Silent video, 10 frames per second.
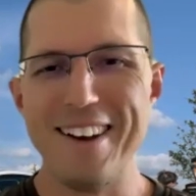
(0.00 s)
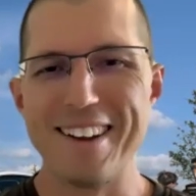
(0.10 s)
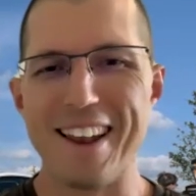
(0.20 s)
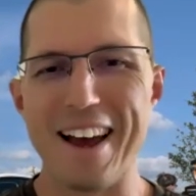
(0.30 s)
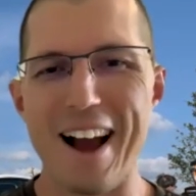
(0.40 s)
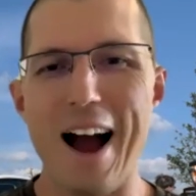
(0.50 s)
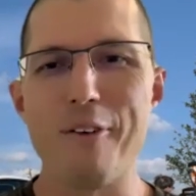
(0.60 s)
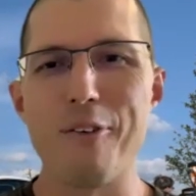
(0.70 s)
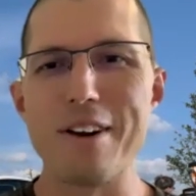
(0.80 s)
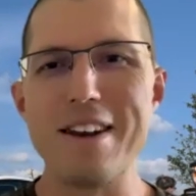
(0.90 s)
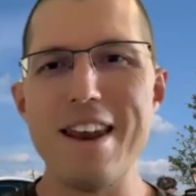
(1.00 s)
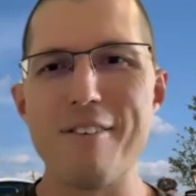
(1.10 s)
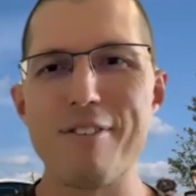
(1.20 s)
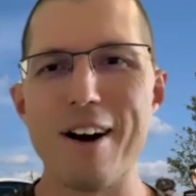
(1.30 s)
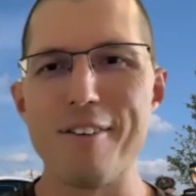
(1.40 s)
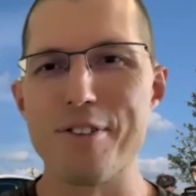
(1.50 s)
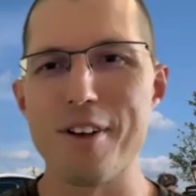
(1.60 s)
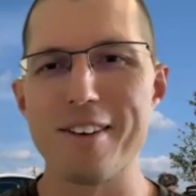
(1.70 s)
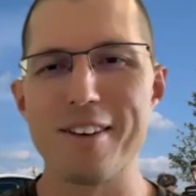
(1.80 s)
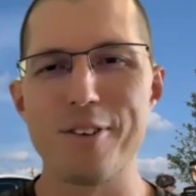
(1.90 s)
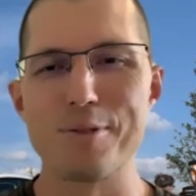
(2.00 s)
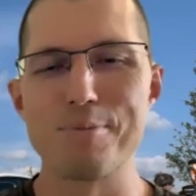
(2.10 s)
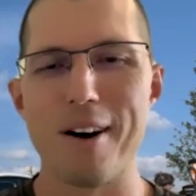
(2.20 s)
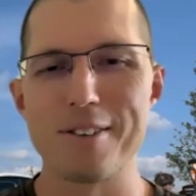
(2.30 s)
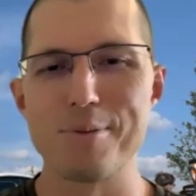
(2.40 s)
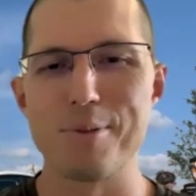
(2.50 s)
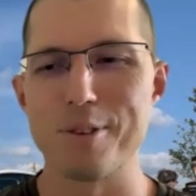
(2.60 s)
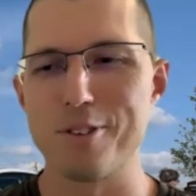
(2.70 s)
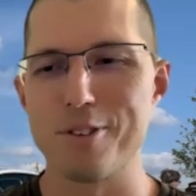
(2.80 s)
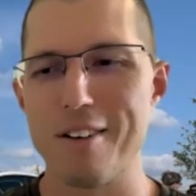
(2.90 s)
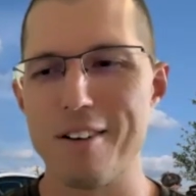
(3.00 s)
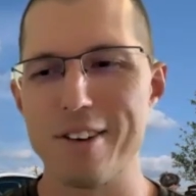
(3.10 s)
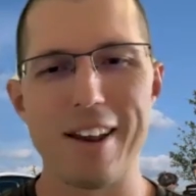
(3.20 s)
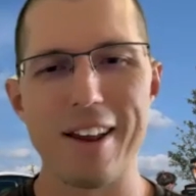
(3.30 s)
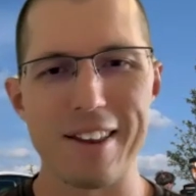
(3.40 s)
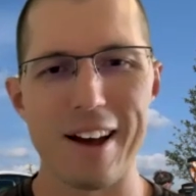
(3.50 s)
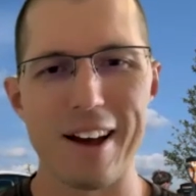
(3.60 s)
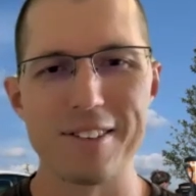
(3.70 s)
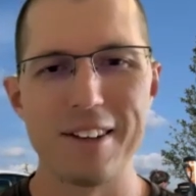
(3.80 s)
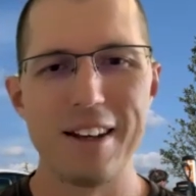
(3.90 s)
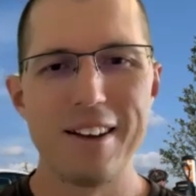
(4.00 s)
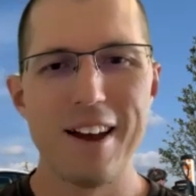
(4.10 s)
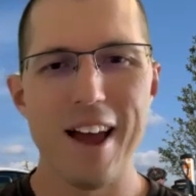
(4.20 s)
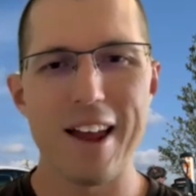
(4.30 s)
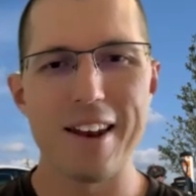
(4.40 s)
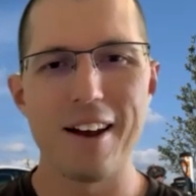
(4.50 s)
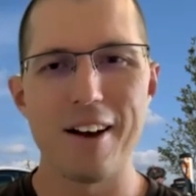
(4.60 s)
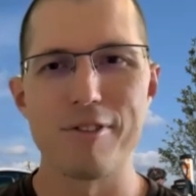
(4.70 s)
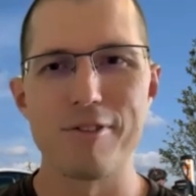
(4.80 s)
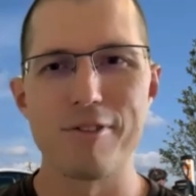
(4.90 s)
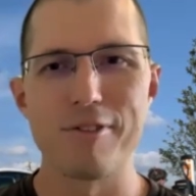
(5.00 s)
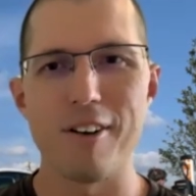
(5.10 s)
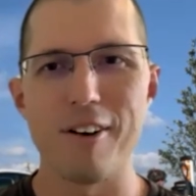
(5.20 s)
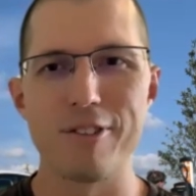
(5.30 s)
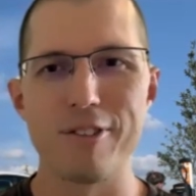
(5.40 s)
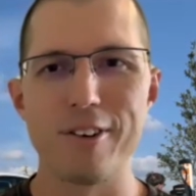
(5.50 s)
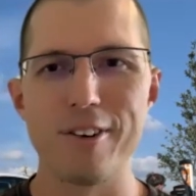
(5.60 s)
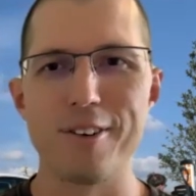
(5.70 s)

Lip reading: Like, I would never have thought that it was possible to drive it like that and not fall over. But